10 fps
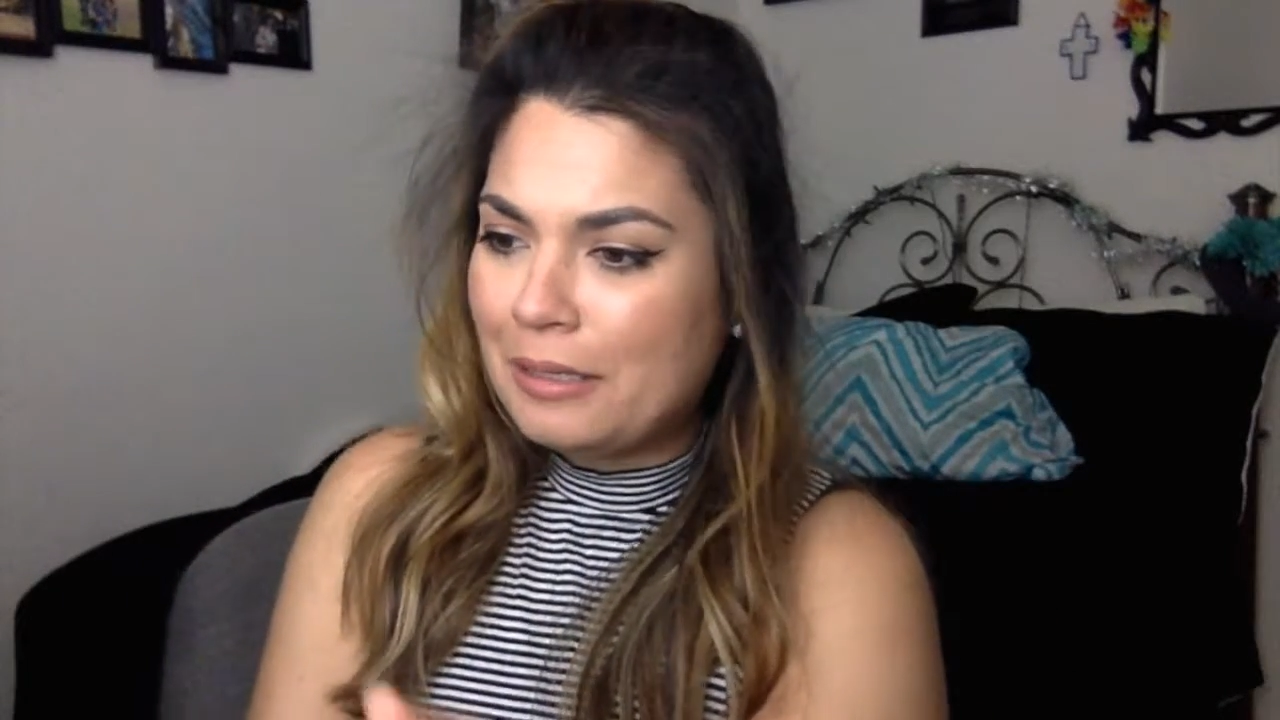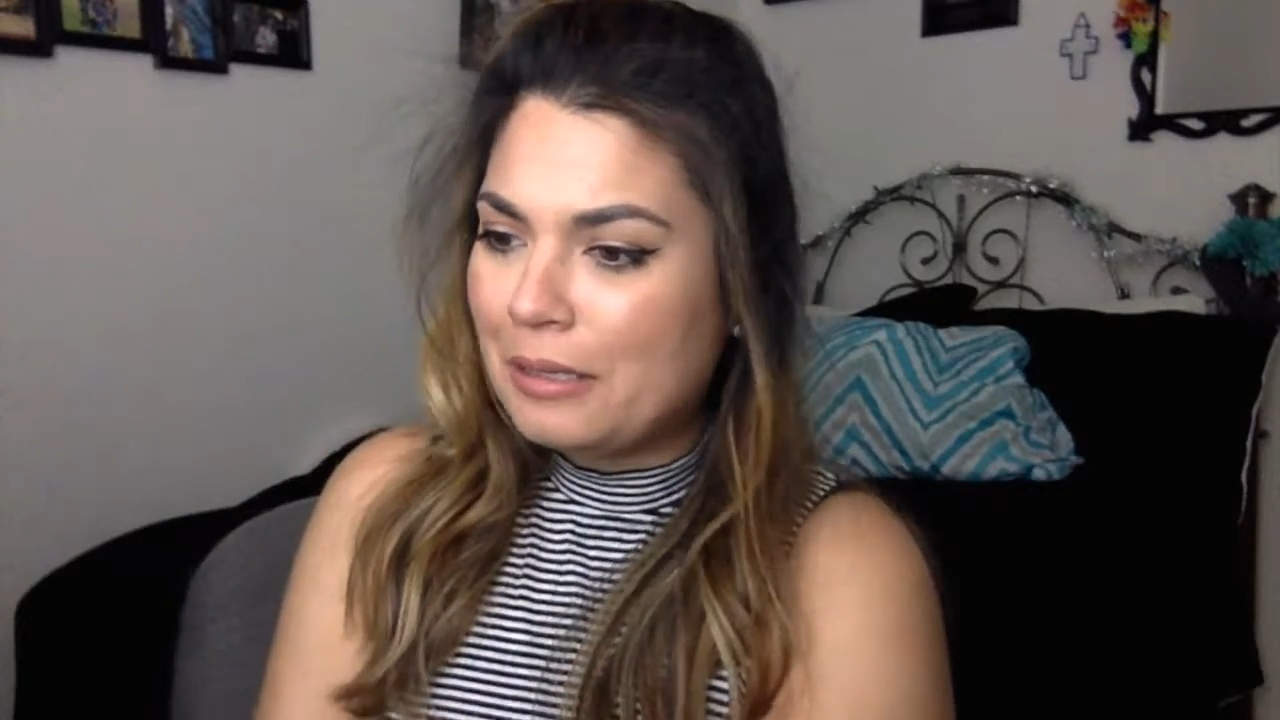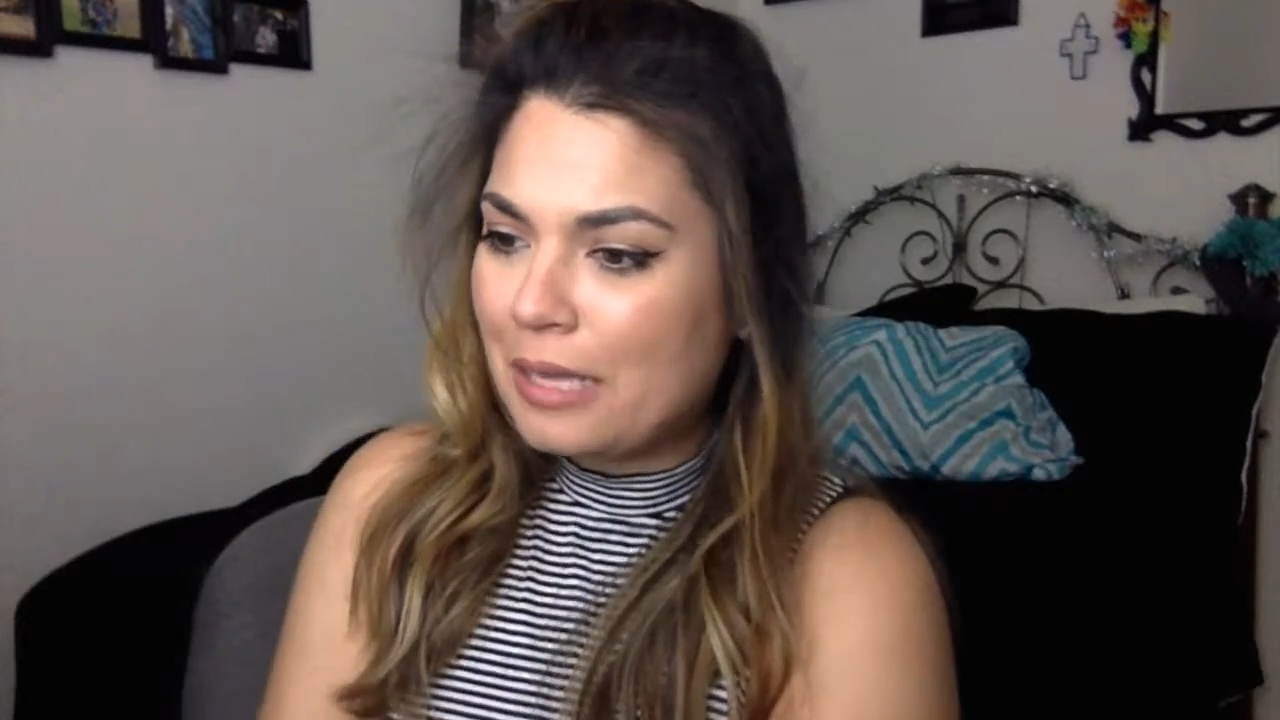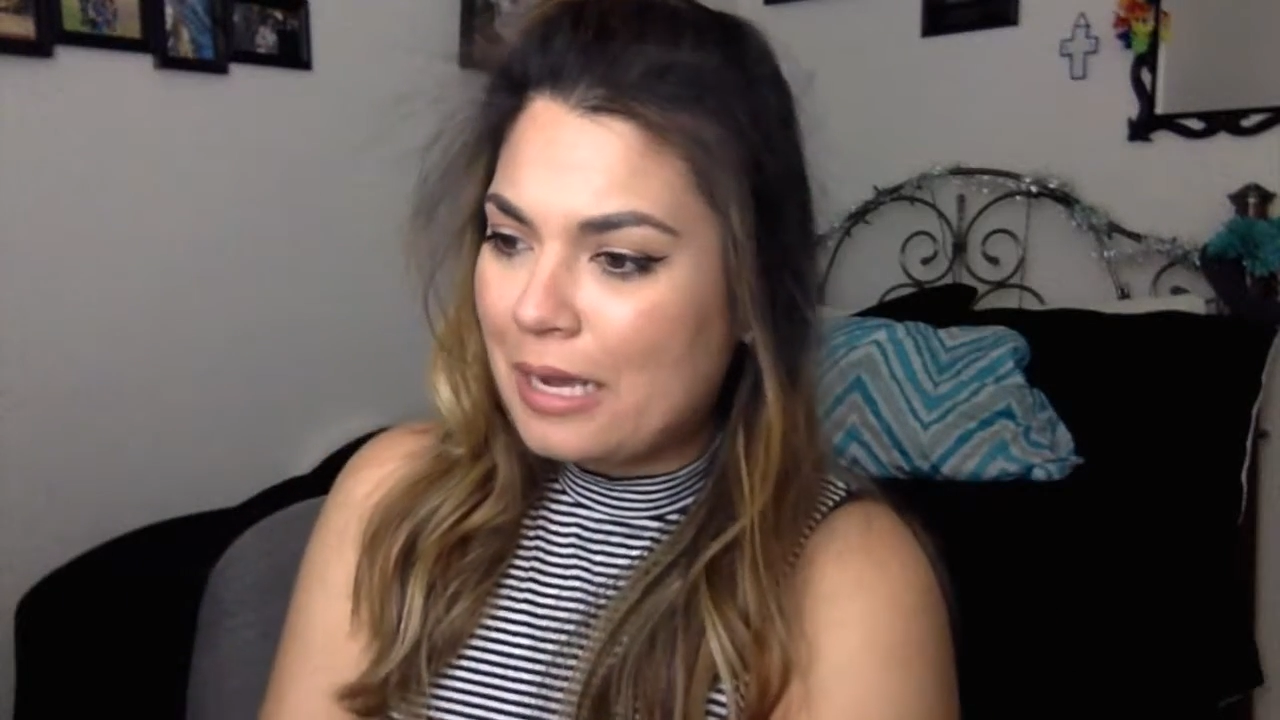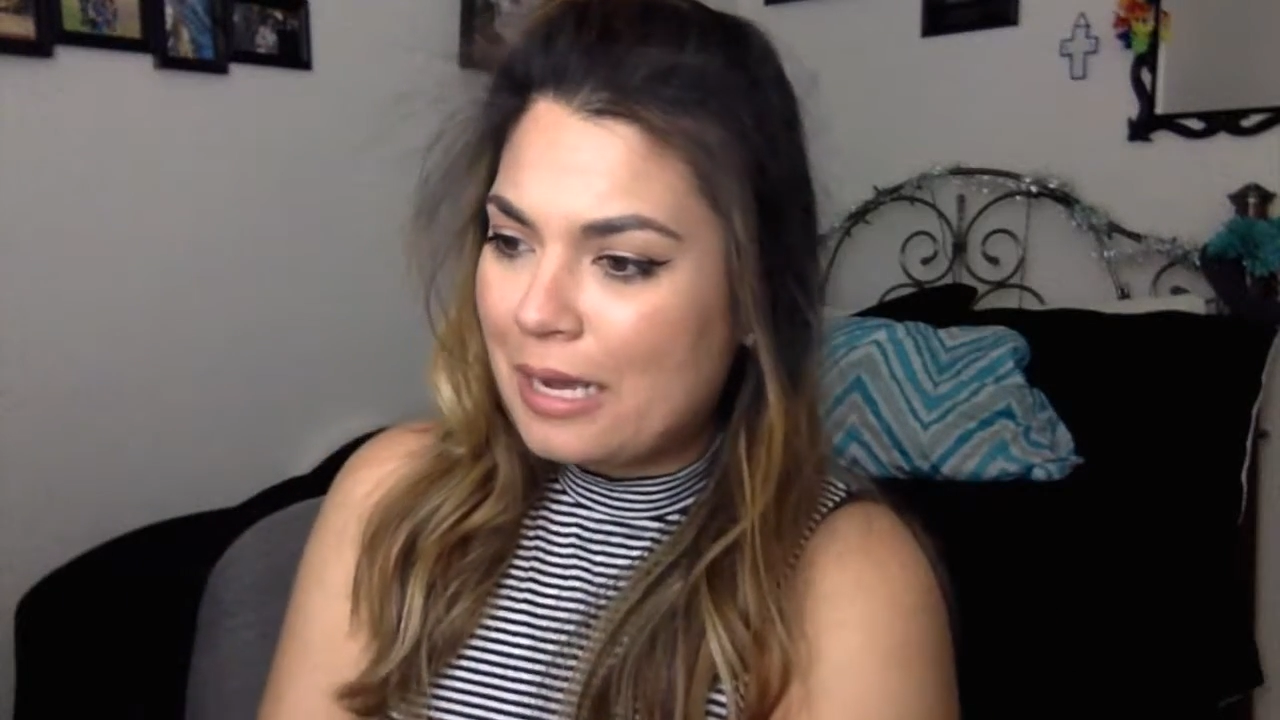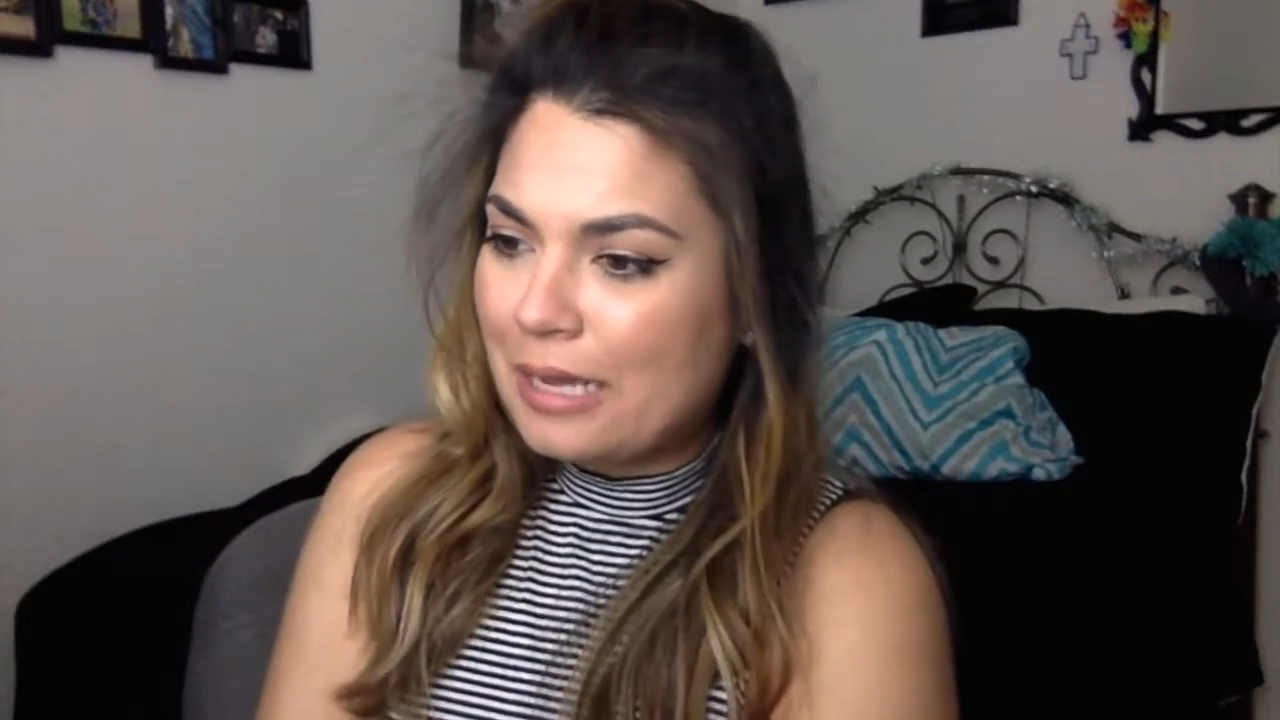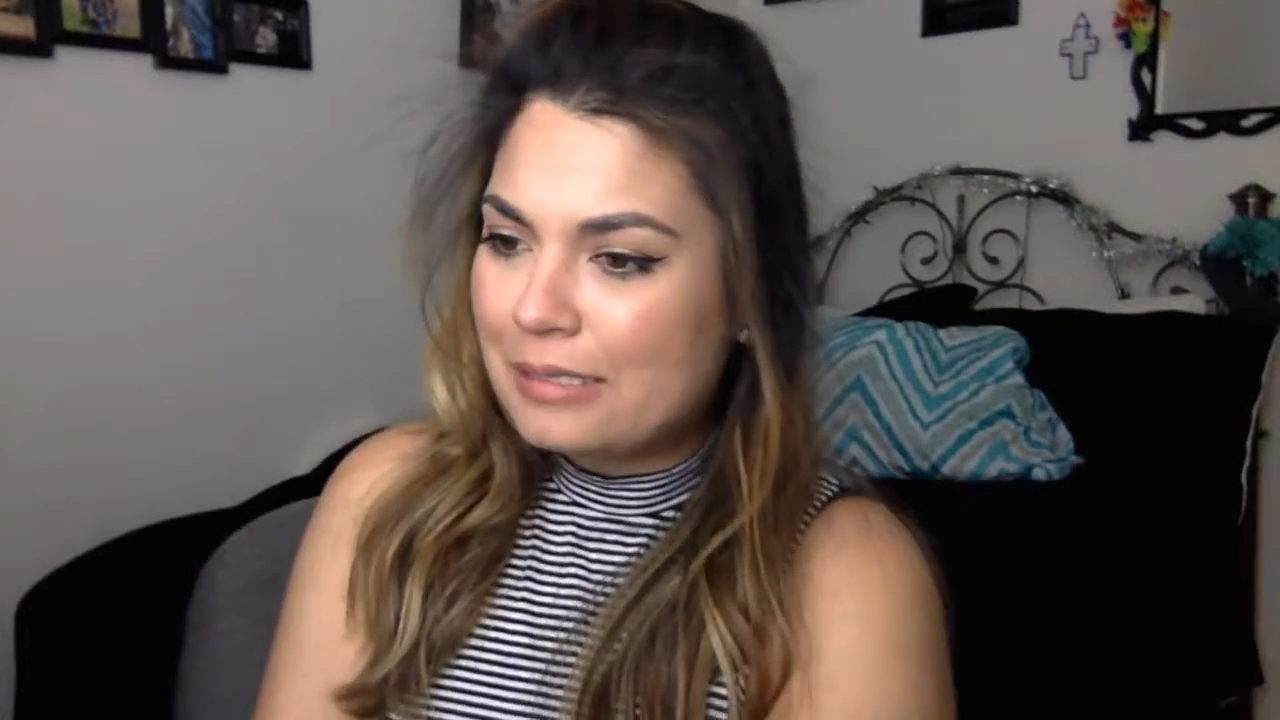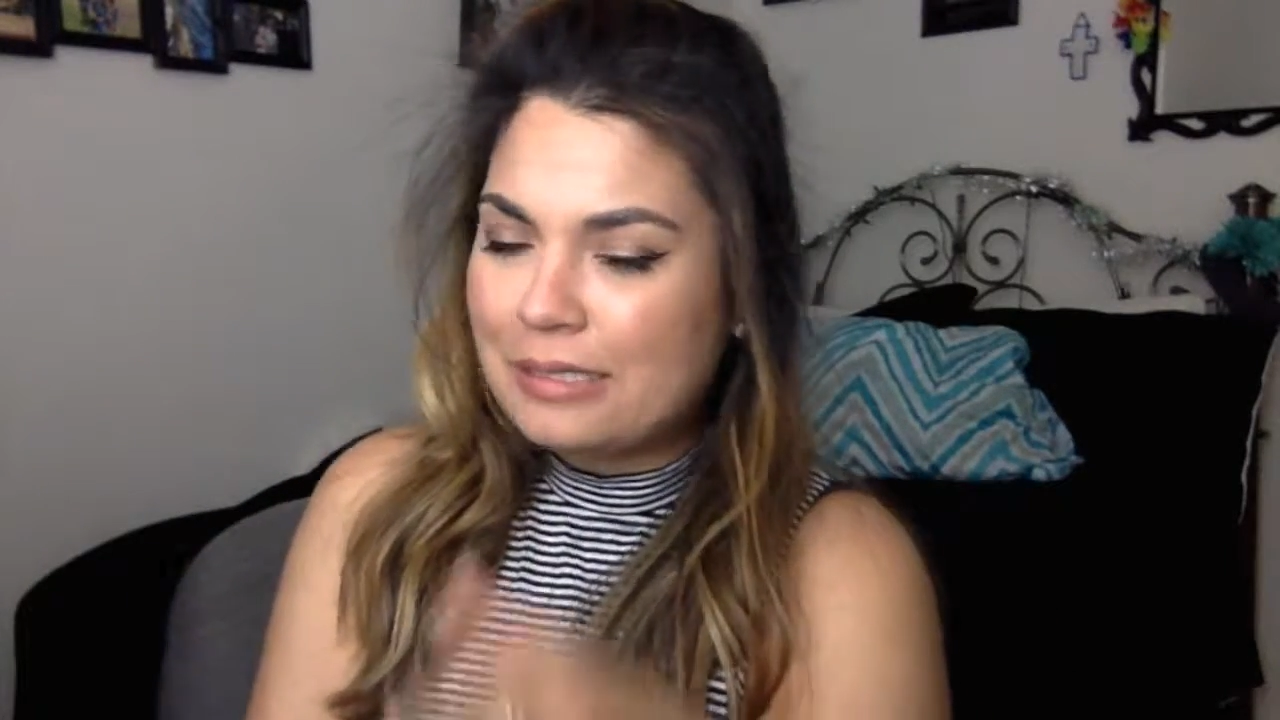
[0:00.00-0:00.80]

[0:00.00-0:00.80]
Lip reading: class,